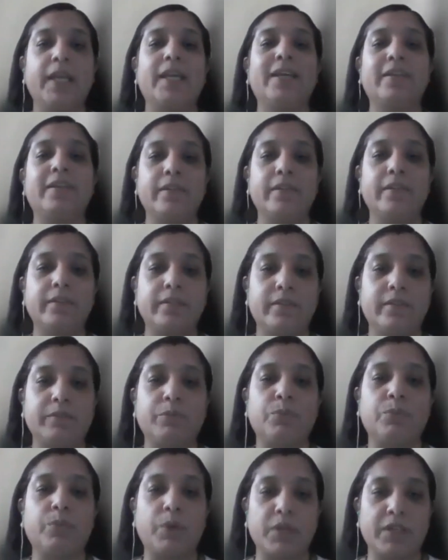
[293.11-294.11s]
It is
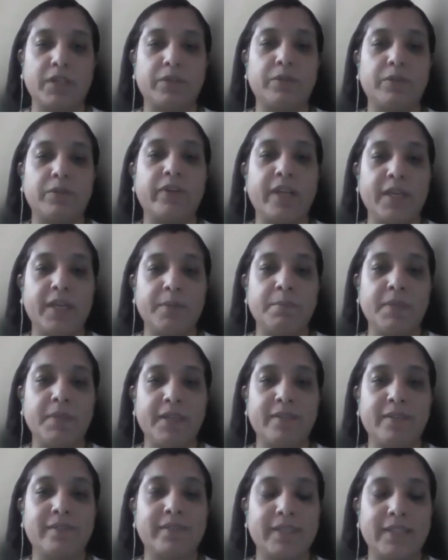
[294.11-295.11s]
what it really
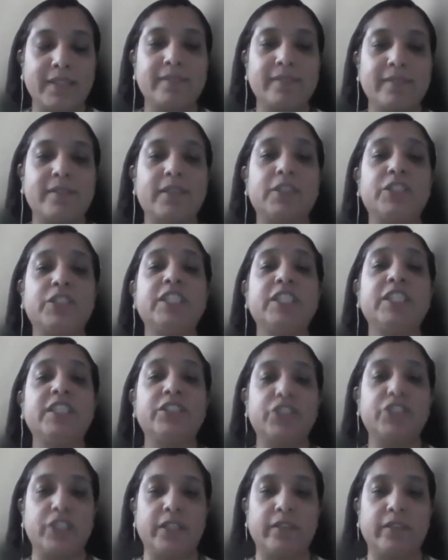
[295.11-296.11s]
means is the
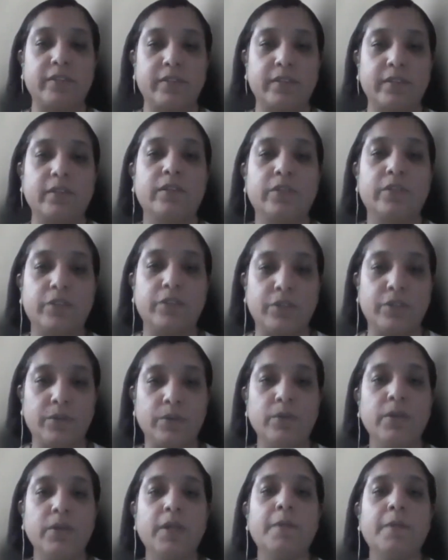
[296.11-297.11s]
teachings.
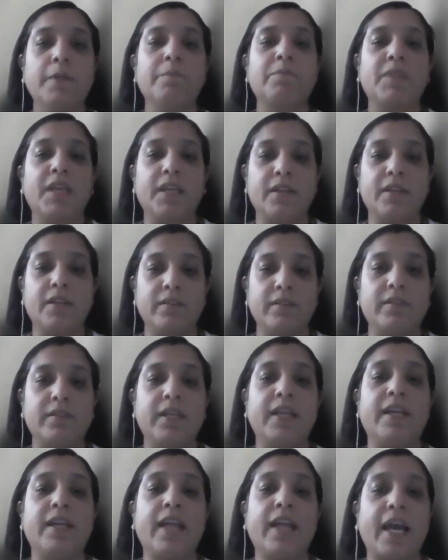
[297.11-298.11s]
It is
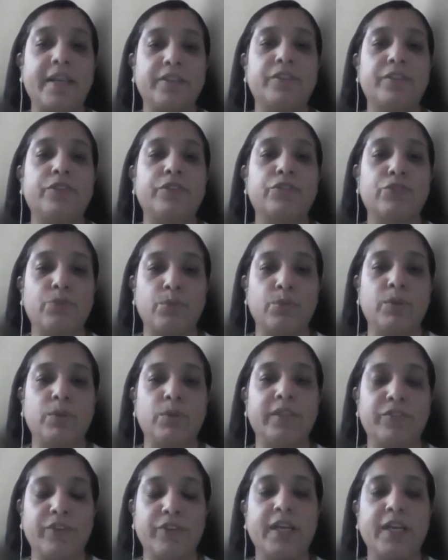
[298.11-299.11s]
the enlightened
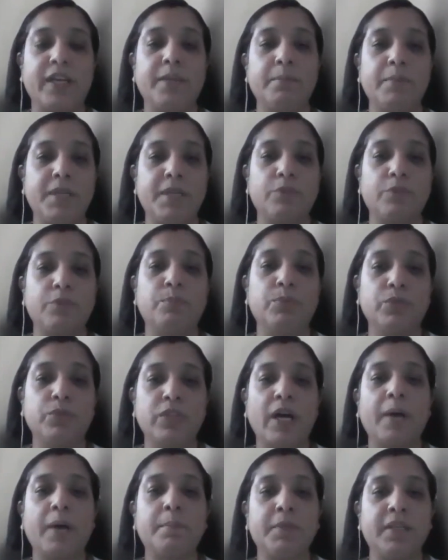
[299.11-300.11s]
soul. It really means
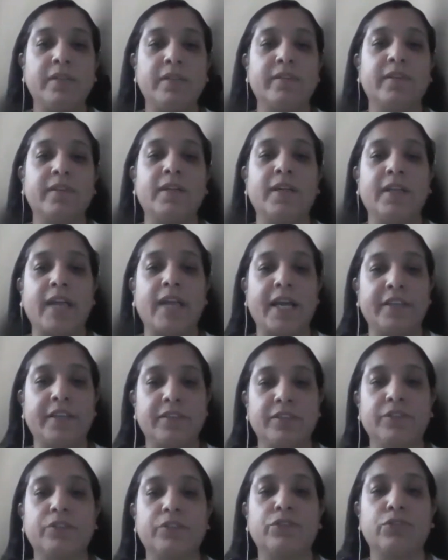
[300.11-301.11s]
Buddha means an
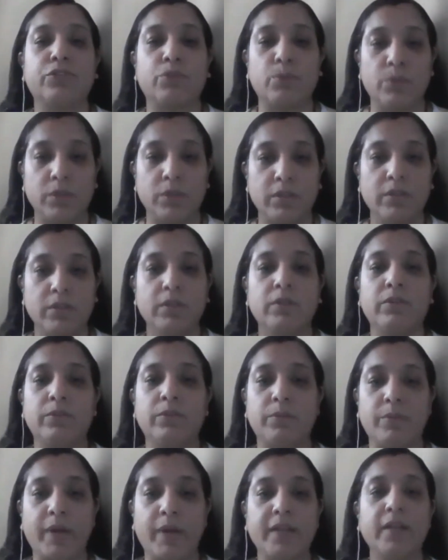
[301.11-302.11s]
enlightened soul,
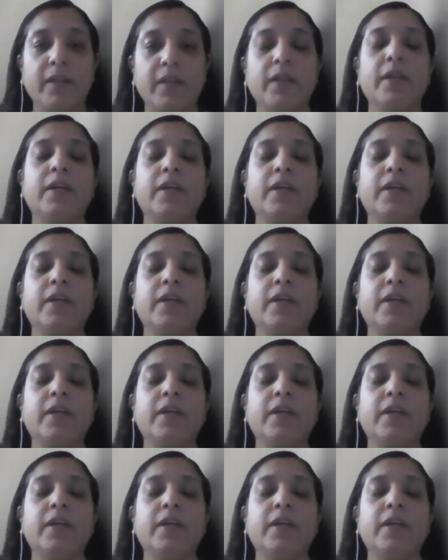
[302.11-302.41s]
right?